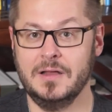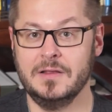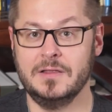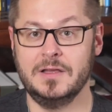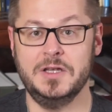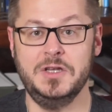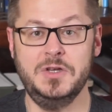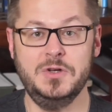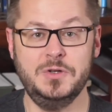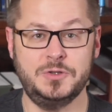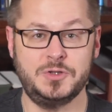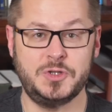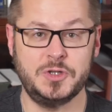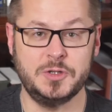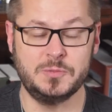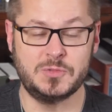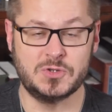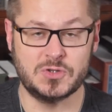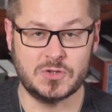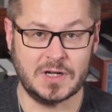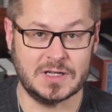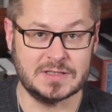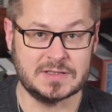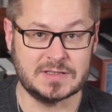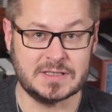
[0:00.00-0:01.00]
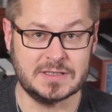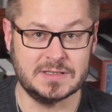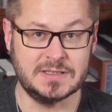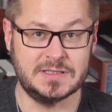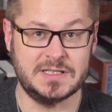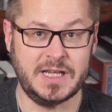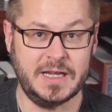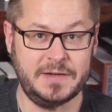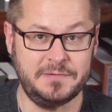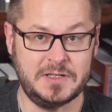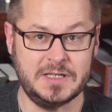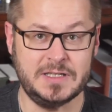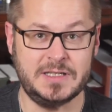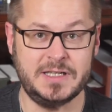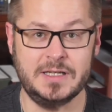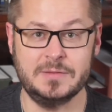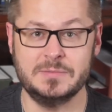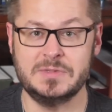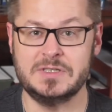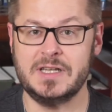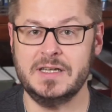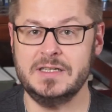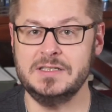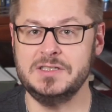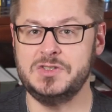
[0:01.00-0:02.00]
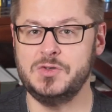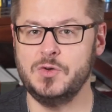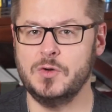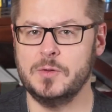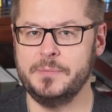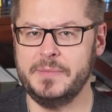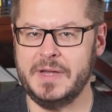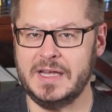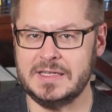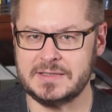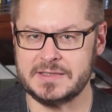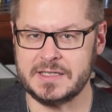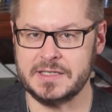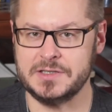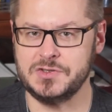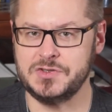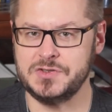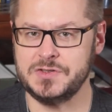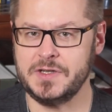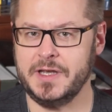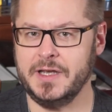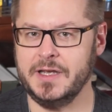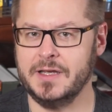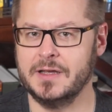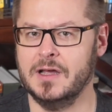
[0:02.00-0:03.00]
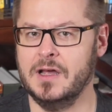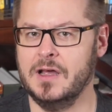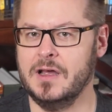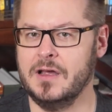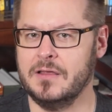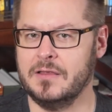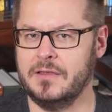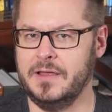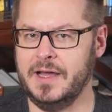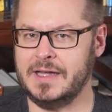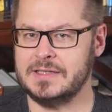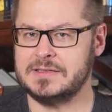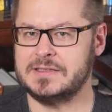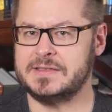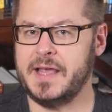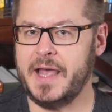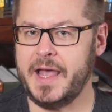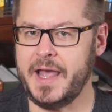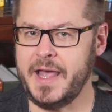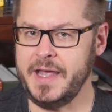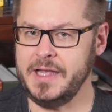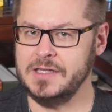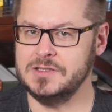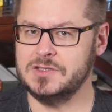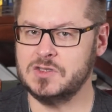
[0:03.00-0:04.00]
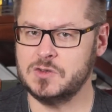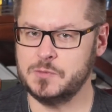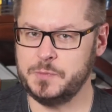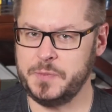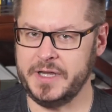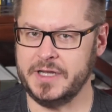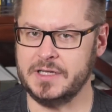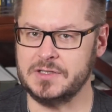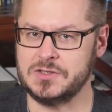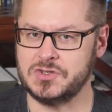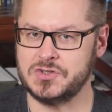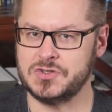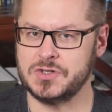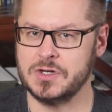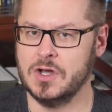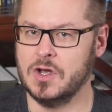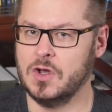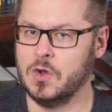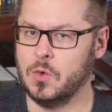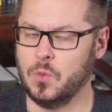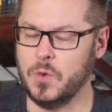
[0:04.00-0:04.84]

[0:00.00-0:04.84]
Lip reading: The YouTube Trust and Safety Team sends you a message saying, "That's hate speech.